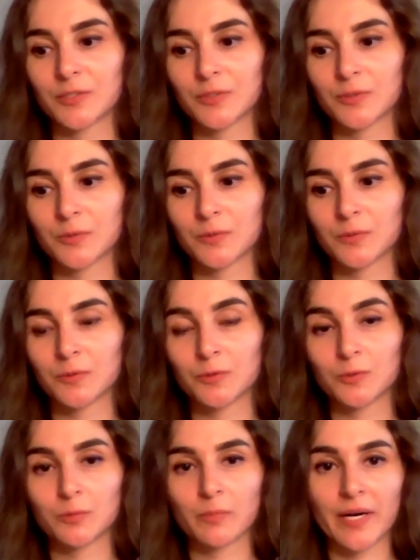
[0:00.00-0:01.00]
to
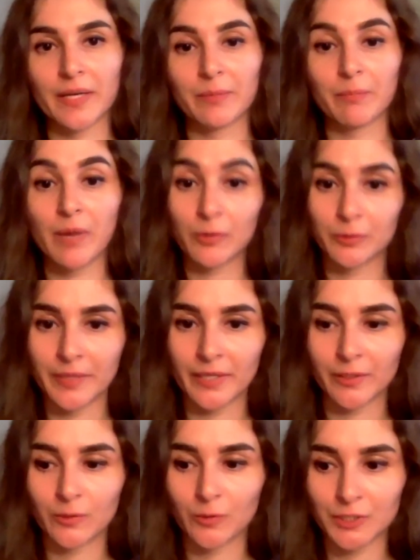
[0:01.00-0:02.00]
do my Power
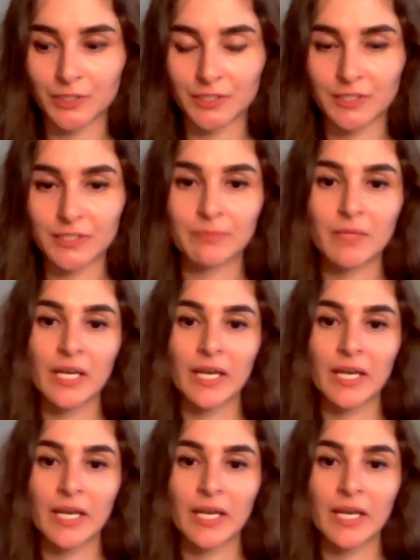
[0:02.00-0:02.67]
BI courses.